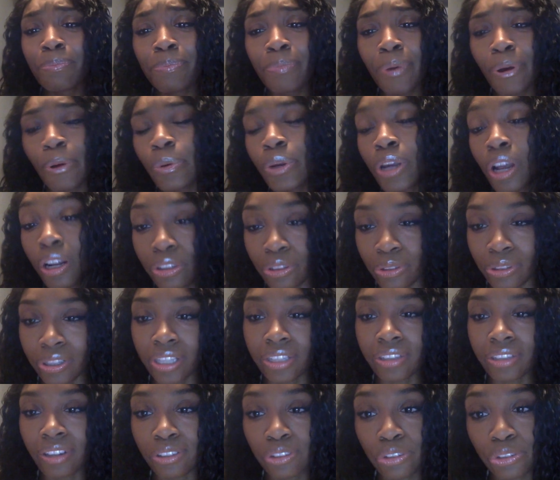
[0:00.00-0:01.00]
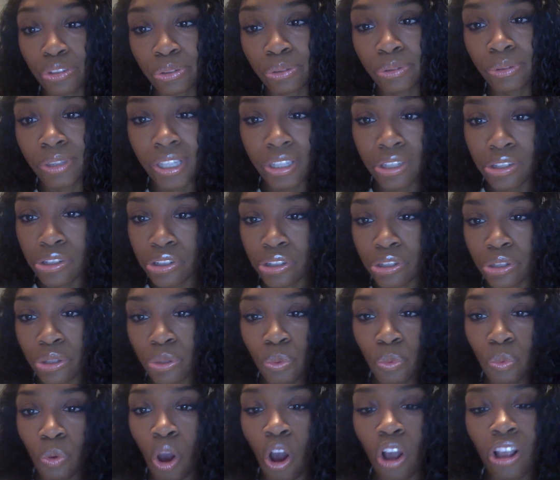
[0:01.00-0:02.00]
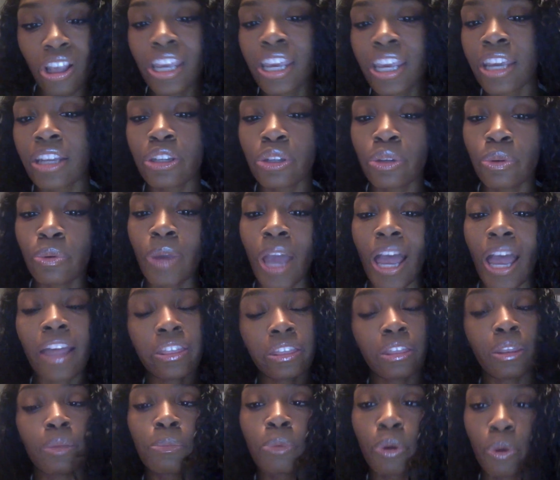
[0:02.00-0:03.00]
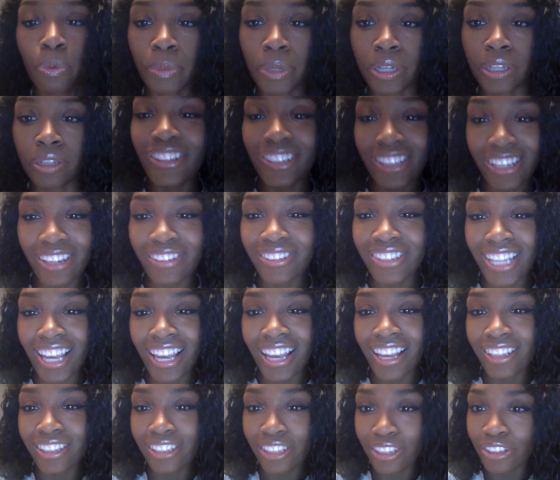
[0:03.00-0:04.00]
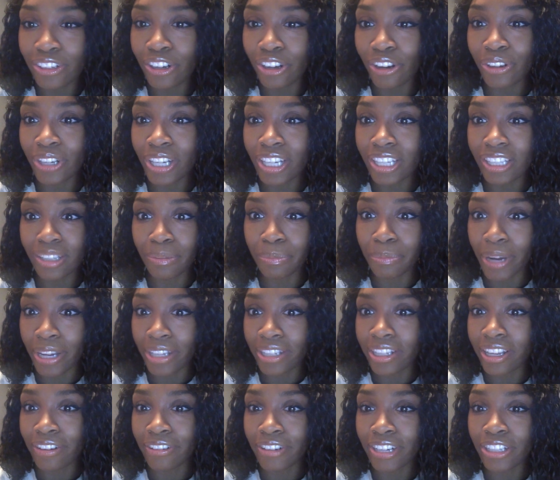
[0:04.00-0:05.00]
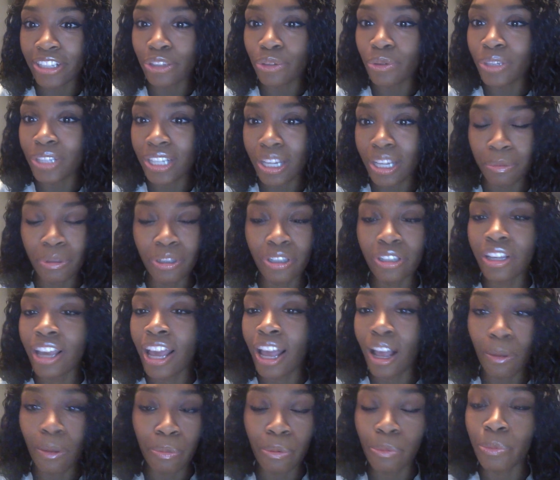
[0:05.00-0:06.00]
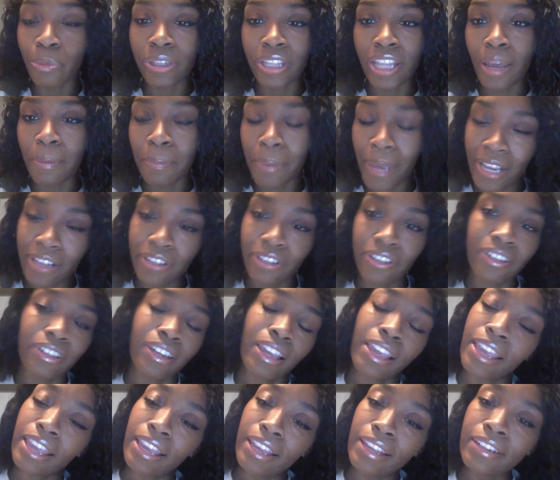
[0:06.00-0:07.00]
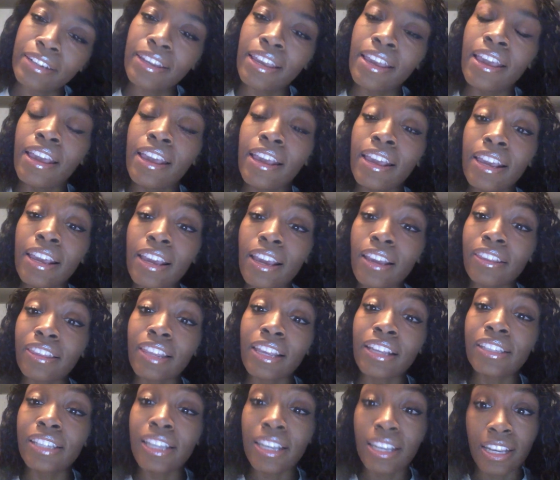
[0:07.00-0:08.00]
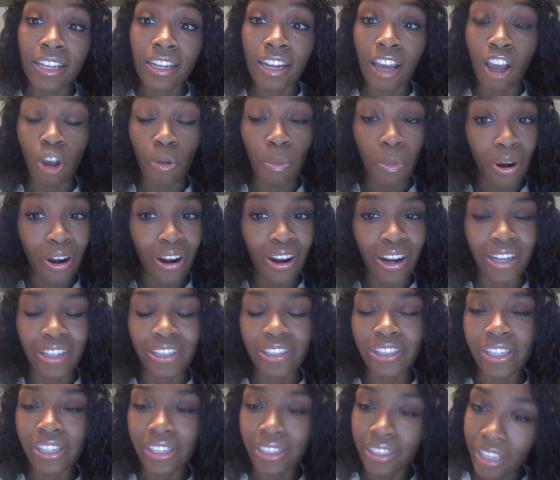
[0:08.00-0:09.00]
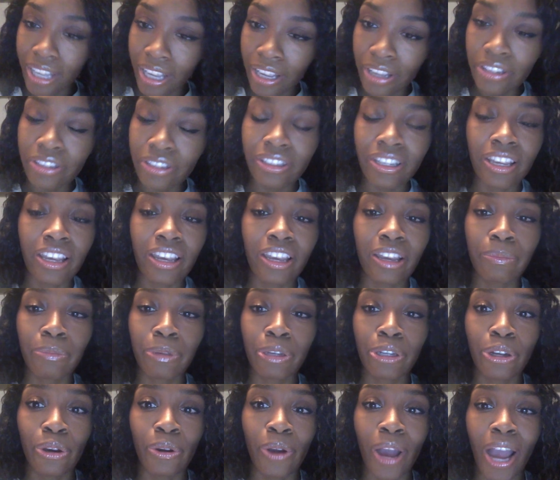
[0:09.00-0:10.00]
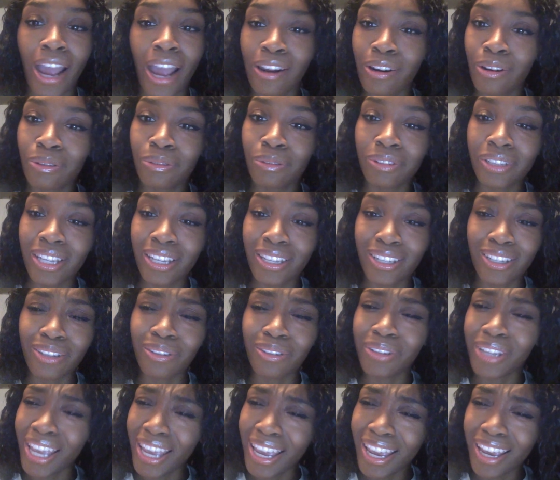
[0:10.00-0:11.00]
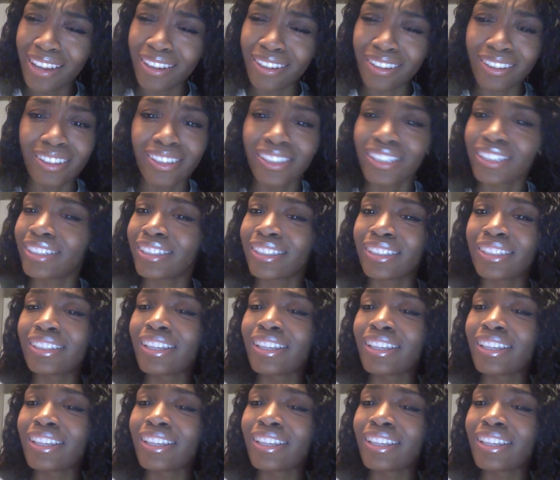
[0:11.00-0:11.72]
But we all know that's not true. That's just all he can do at the moment. Chief says, you know, he's impressed that Rachel was able to help him with that patient, and he thinks he can help her. And she says to him, you know, I don't think you can, because